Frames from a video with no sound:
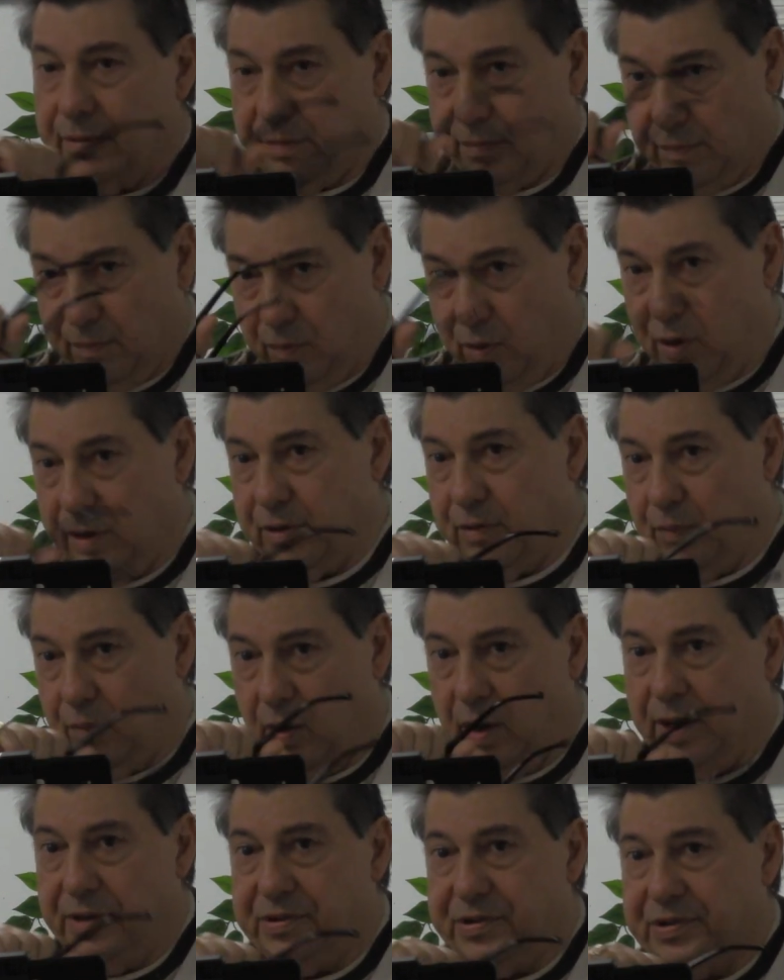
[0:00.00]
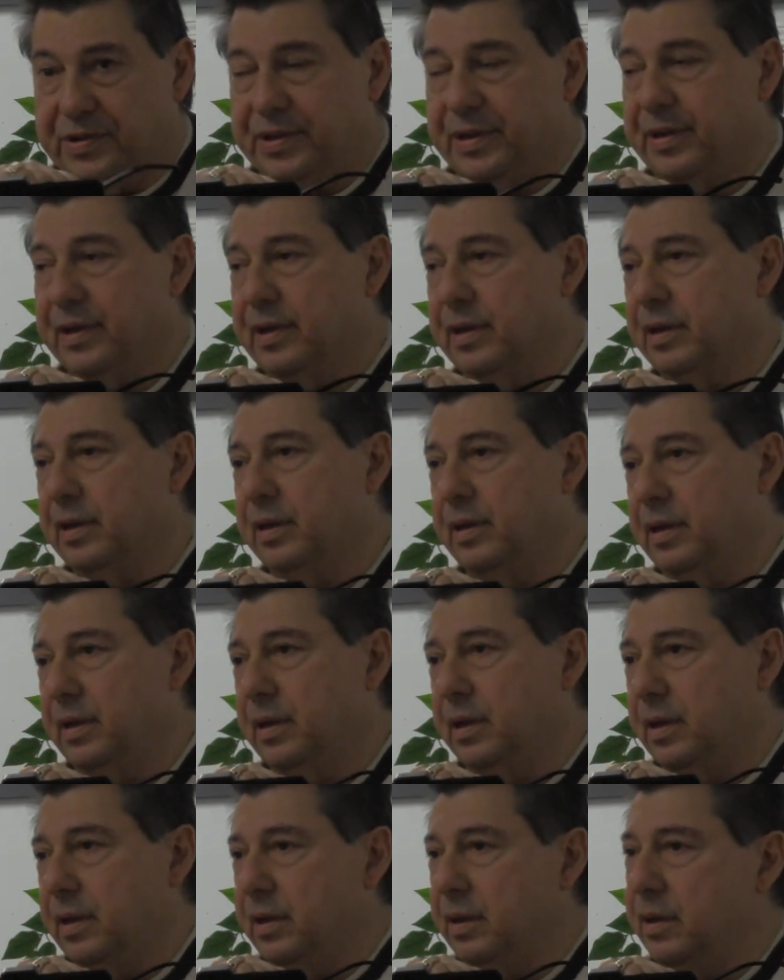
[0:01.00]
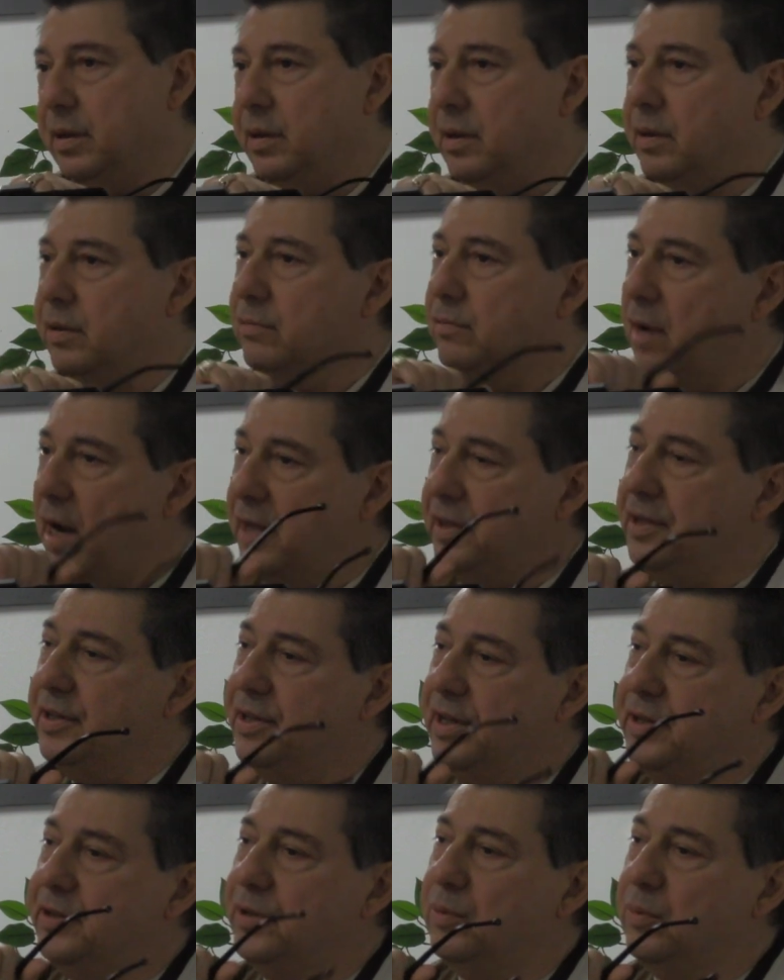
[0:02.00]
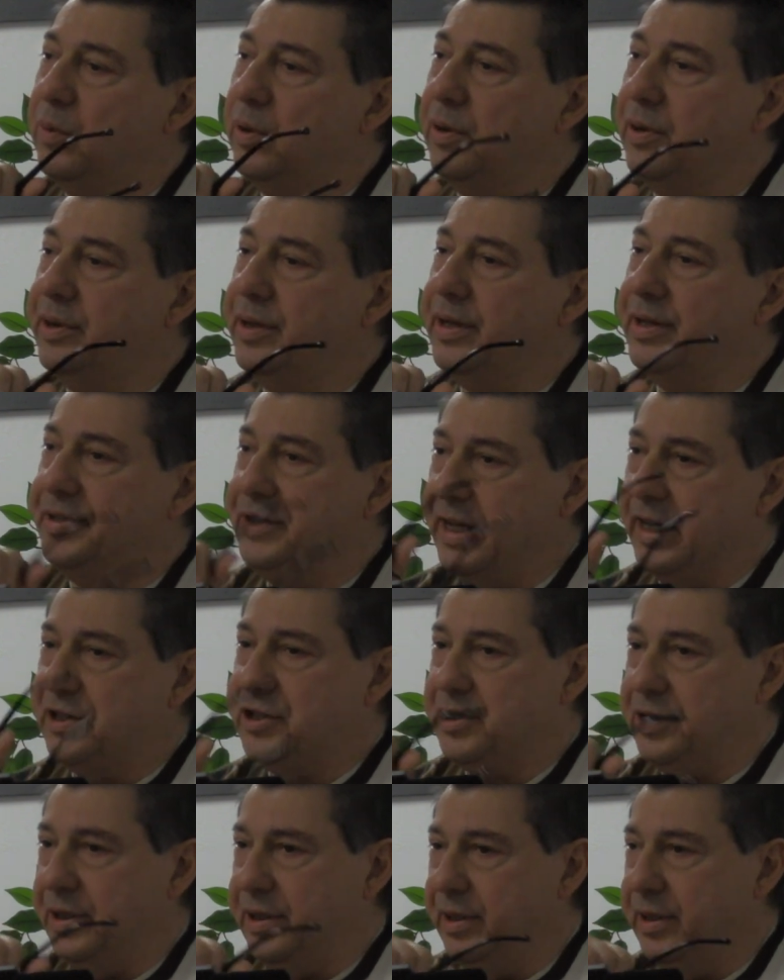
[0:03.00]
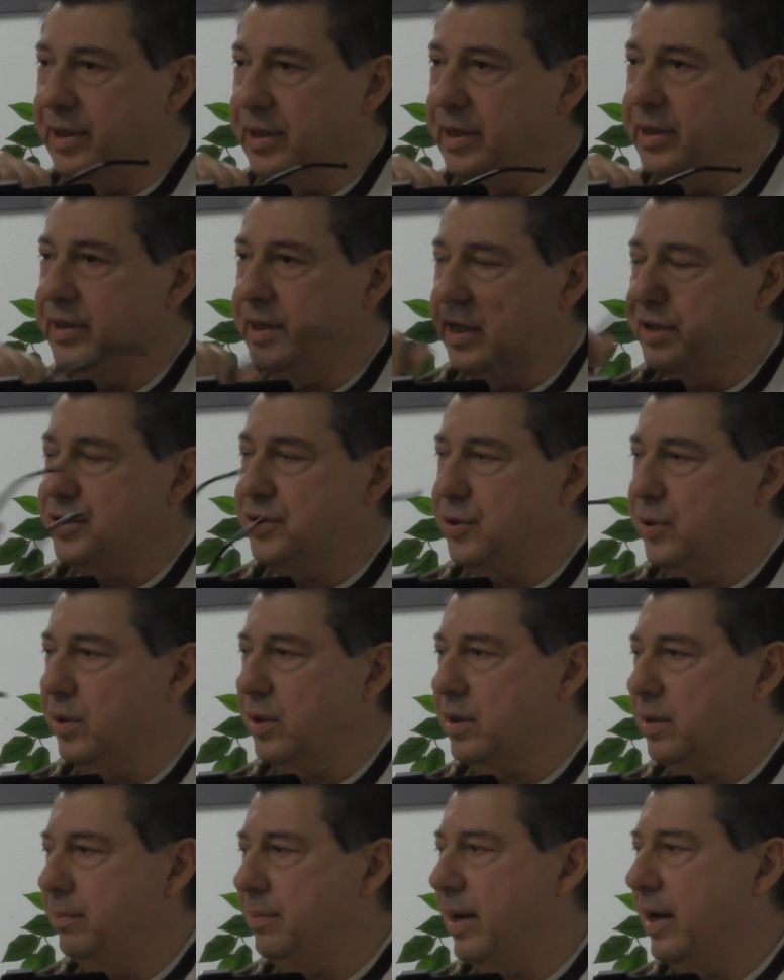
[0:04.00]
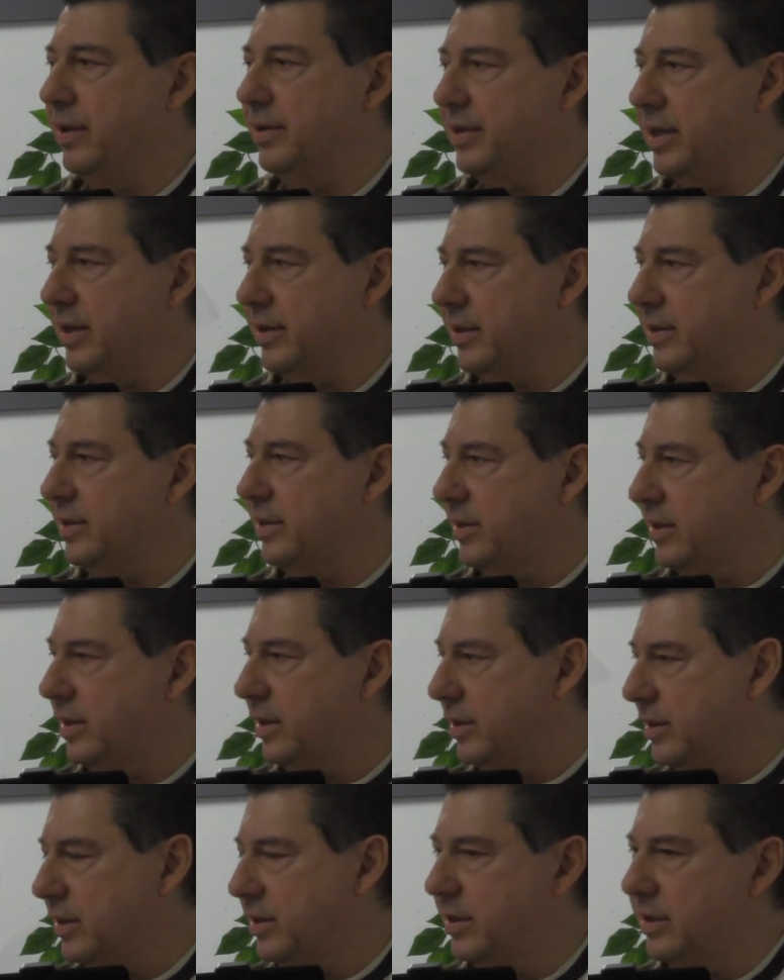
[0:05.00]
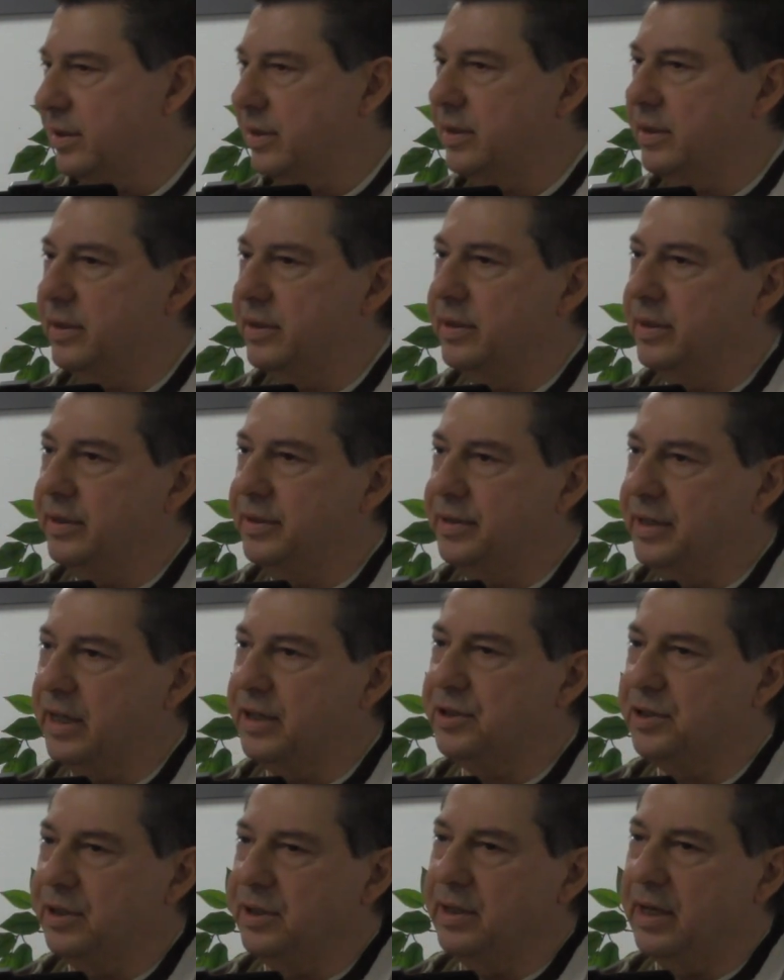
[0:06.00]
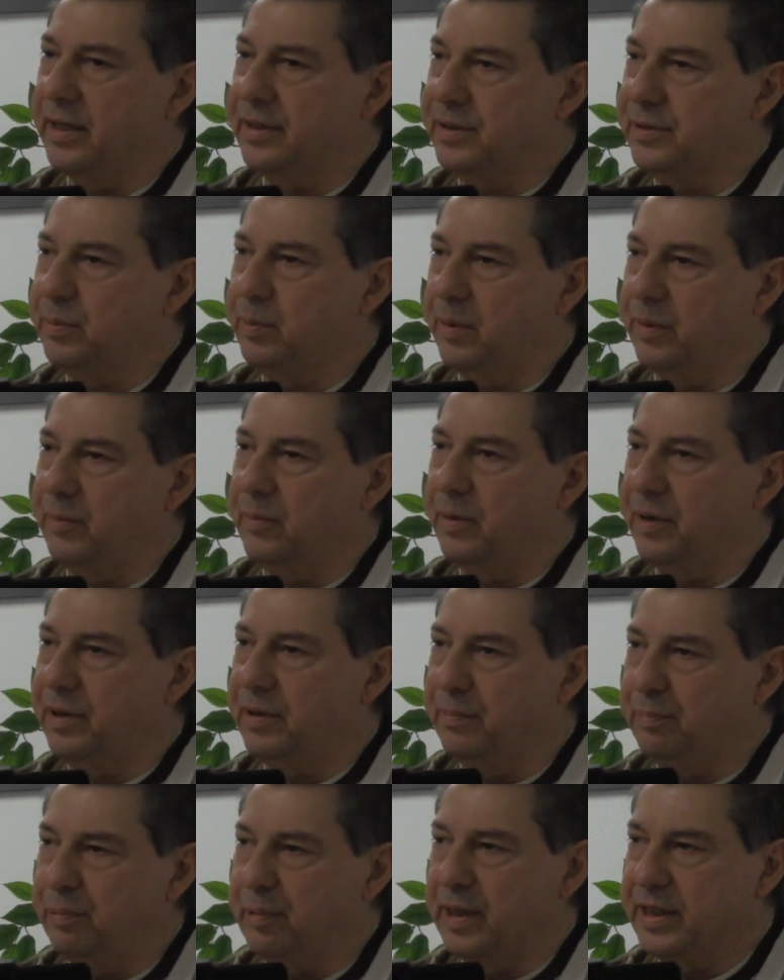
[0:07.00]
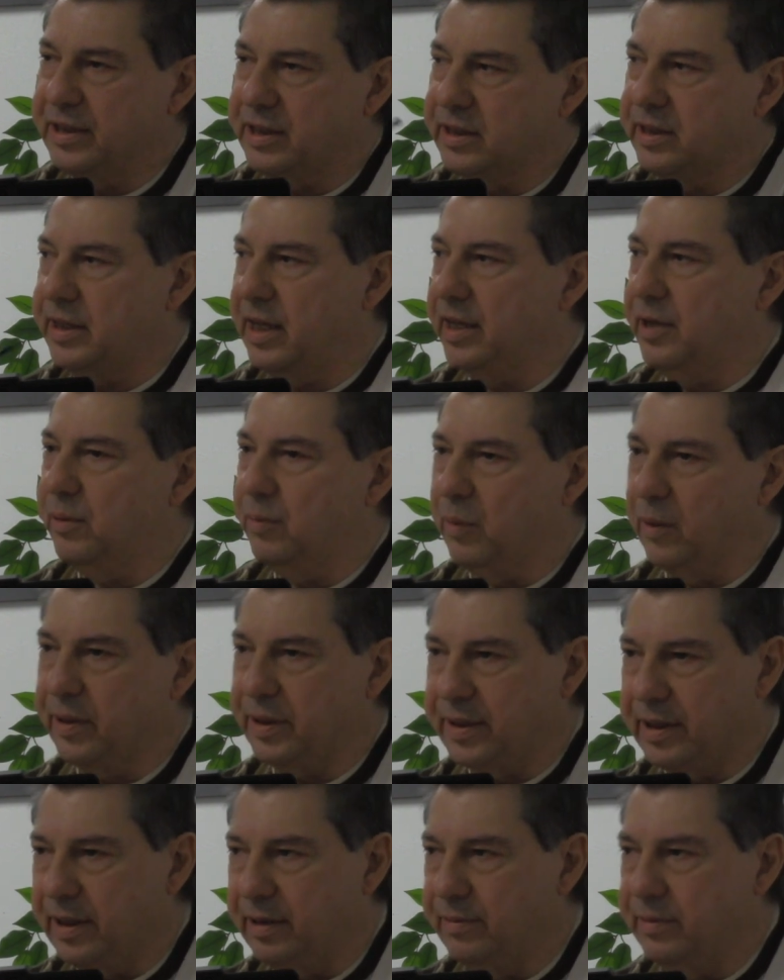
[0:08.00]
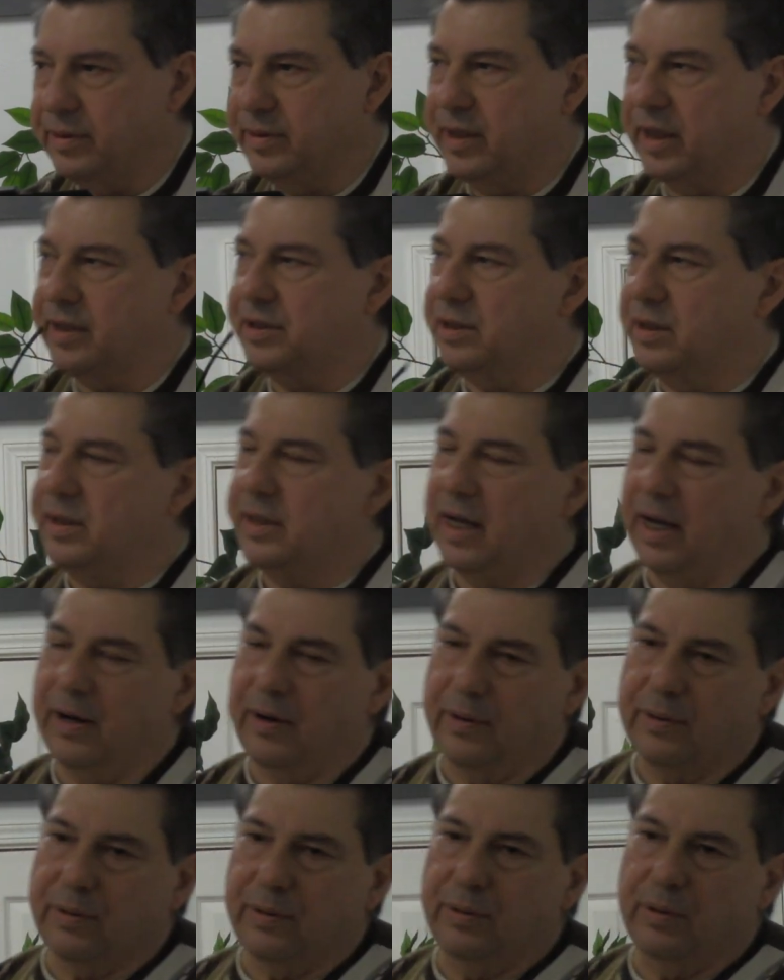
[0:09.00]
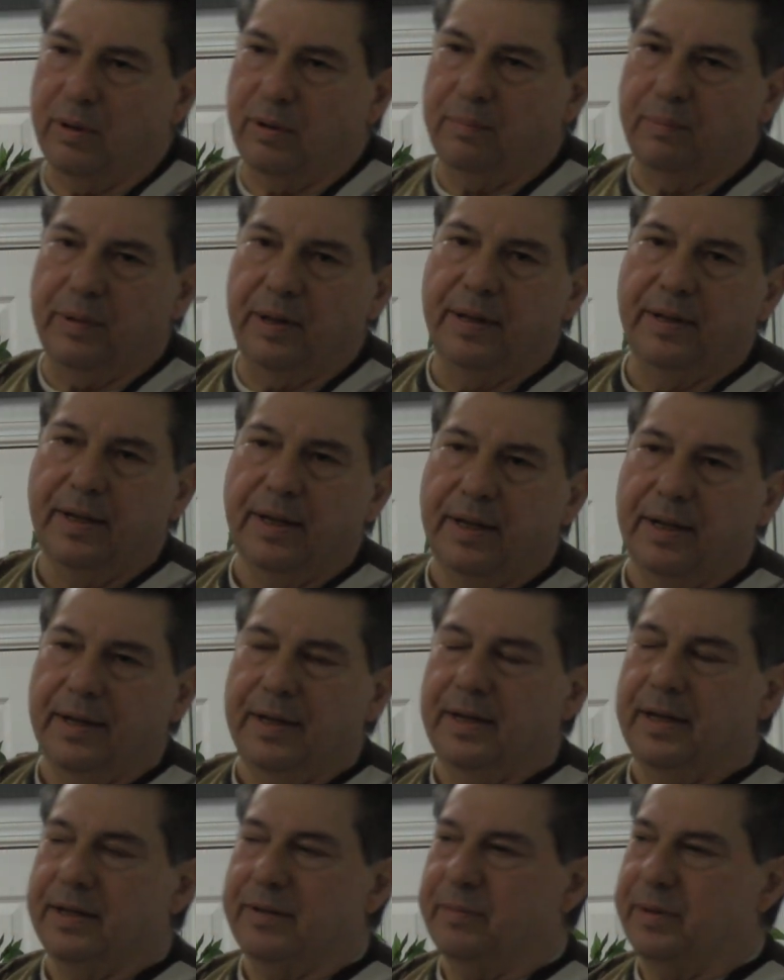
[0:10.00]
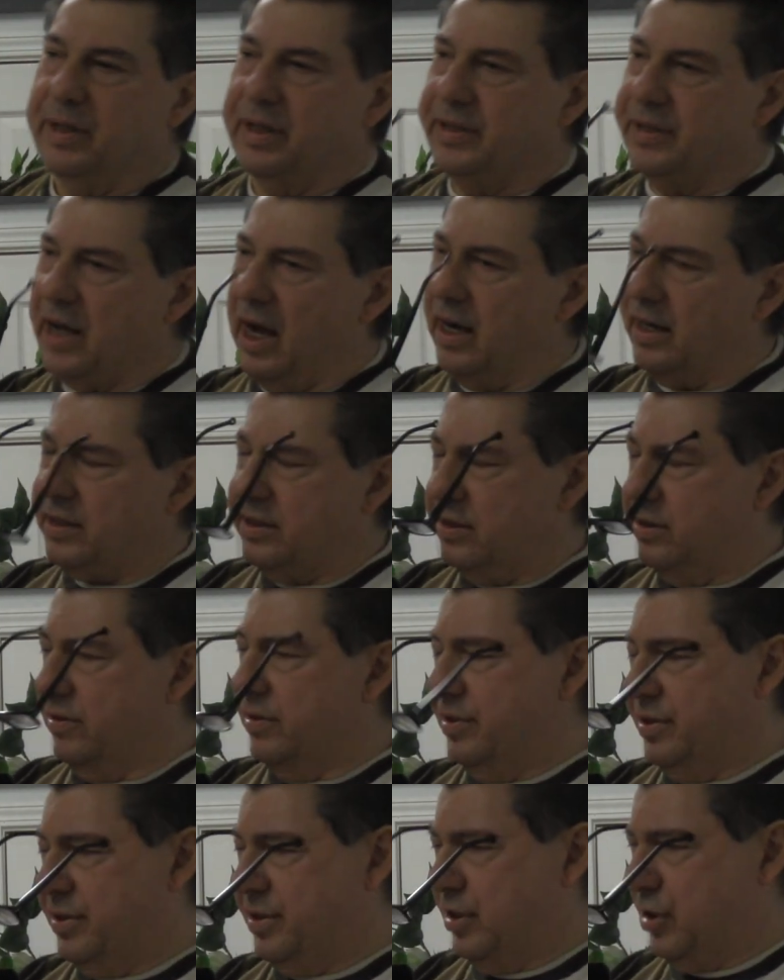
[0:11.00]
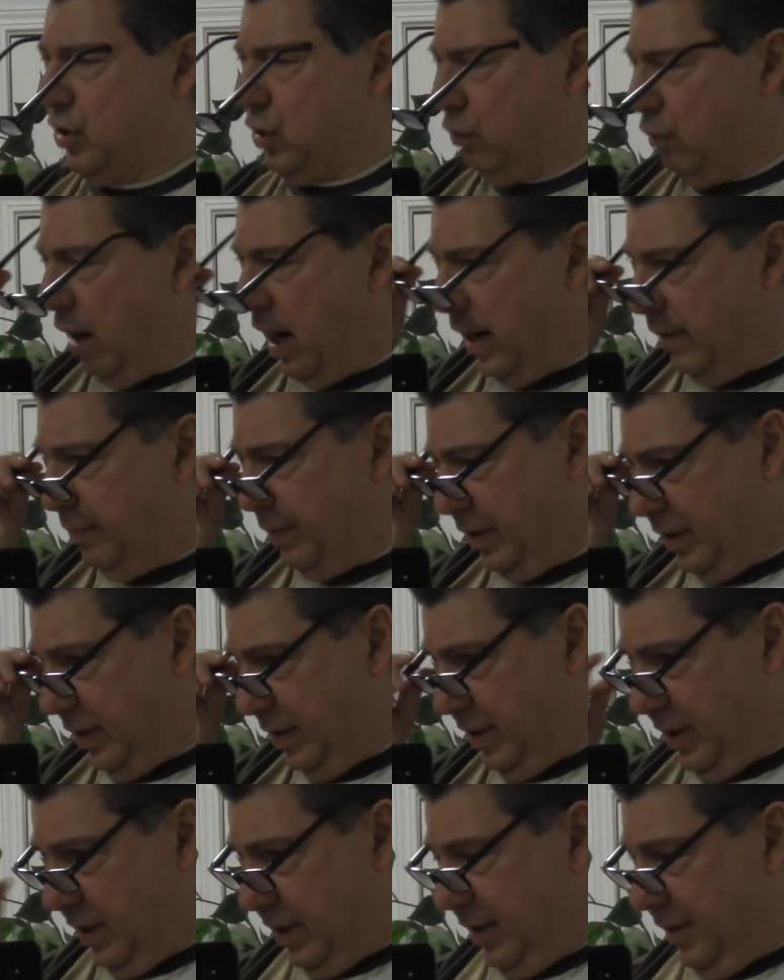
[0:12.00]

more than once, rather than the word addiction. He does talk about that the addiction that's one, one of the places that he worked in, addiction to alcohol. But when the doctor is describing